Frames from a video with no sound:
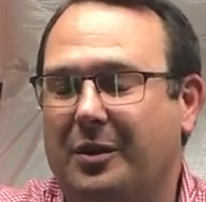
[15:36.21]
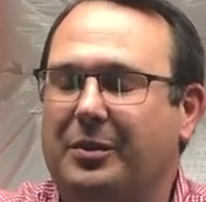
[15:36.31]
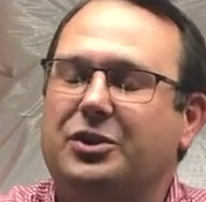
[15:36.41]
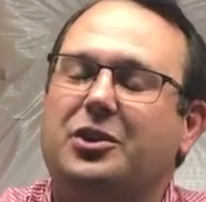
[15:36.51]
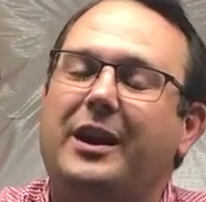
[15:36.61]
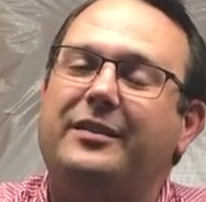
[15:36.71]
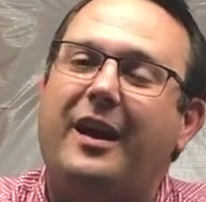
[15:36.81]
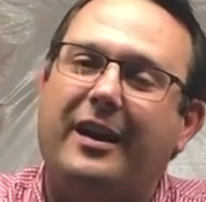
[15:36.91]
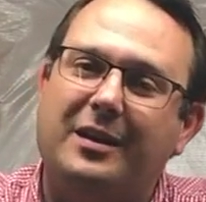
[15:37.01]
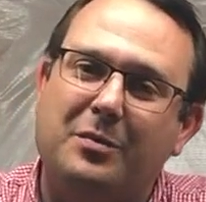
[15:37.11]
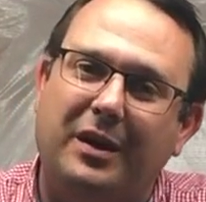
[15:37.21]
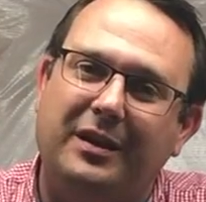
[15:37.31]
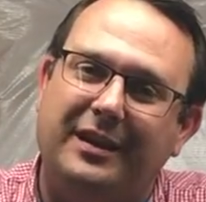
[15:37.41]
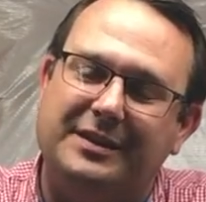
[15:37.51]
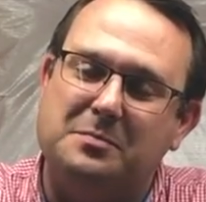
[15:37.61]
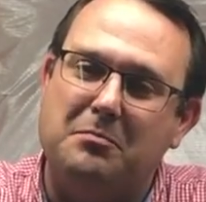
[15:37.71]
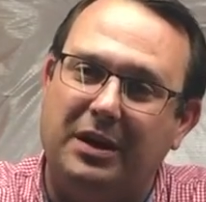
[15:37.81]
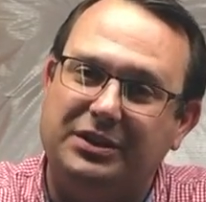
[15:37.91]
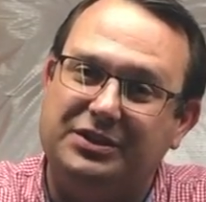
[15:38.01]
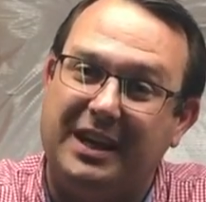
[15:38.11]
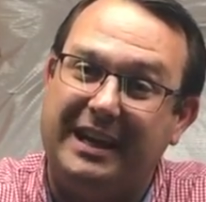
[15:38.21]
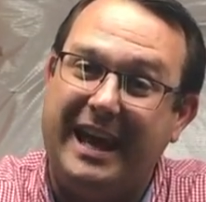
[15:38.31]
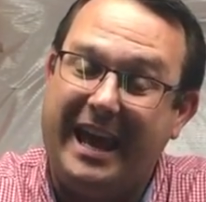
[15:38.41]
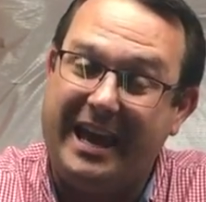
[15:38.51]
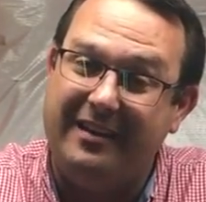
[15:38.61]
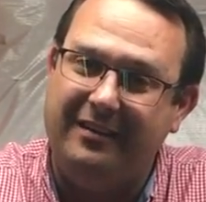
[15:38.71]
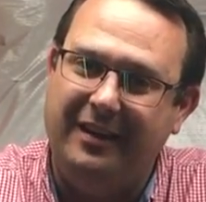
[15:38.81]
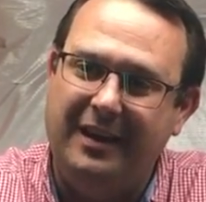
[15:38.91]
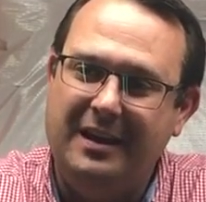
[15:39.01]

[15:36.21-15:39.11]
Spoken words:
I'm going to try to document it as much as I can,